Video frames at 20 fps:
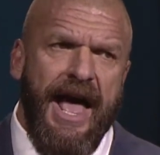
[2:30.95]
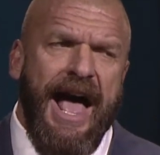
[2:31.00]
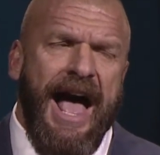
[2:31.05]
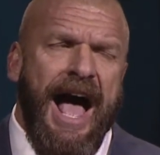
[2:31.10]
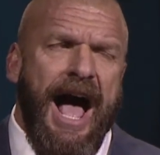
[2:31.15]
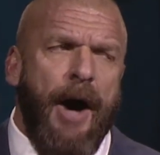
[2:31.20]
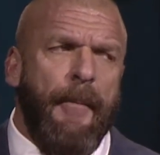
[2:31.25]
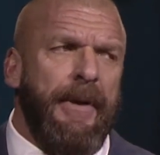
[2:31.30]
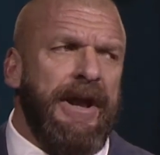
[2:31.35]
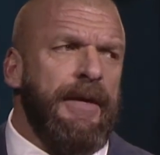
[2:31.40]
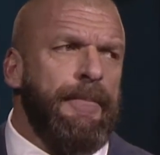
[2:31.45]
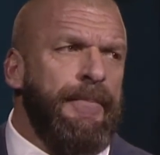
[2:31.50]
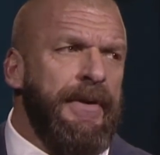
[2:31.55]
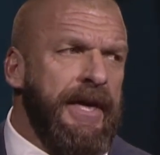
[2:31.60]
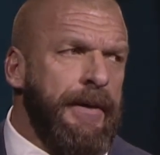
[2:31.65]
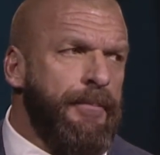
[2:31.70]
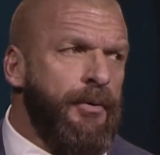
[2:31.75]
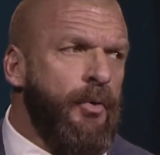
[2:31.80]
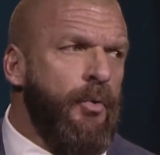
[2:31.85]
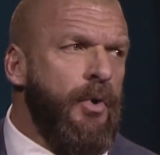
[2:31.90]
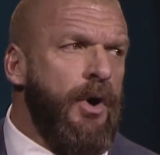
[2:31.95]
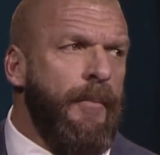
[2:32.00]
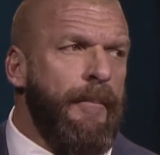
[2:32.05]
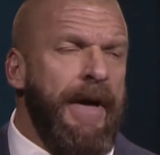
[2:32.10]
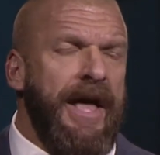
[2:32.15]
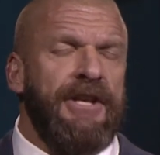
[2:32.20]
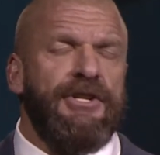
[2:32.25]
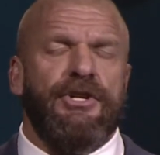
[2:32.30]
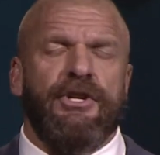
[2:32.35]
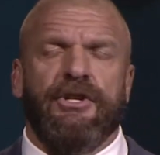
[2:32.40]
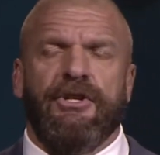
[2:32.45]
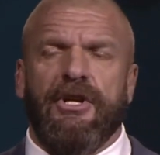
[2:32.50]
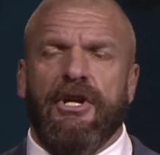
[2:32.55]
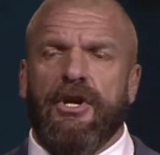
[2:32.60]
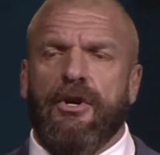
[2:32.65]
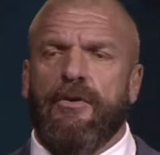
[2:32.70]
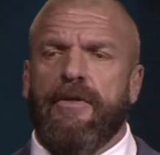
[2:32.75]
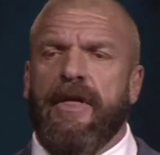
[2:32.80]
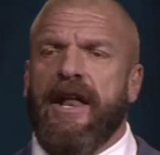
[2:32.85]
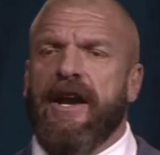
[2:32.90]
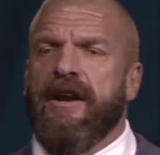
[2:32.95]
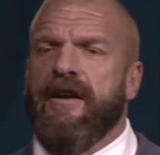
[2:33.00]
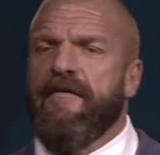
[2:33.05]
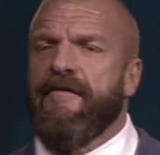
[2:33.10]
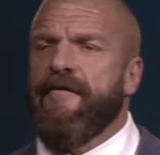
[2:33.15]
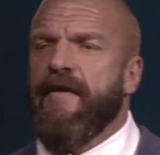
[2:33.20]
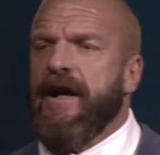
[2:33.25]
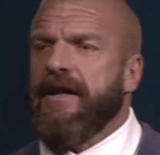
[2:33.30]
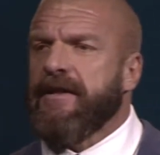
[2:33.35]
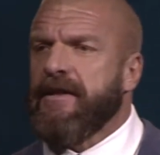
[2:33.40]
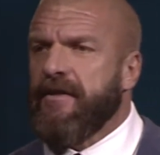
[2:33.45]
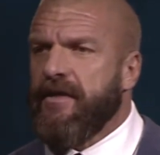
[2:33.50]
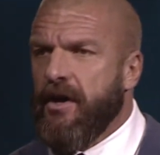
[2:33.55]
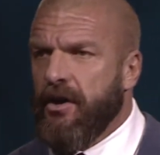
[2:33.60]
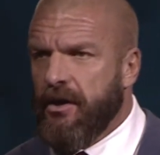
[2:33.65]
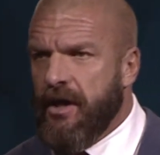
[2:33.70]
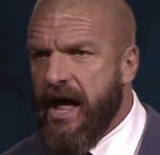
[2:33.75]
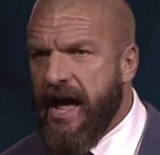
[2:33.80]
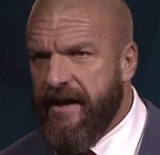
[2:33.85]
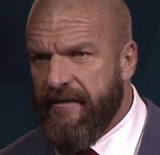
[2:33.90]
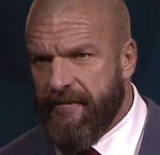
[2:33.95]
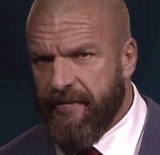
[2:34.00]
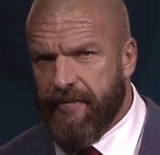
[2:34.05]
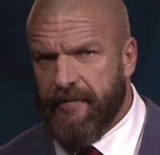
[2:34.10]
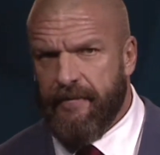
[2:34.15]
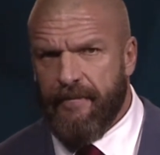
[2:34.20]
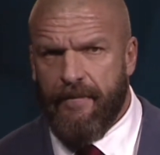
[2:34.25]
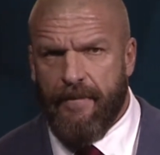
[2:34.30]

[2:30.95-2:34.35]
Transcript: How many people will mention to you that it affected their life?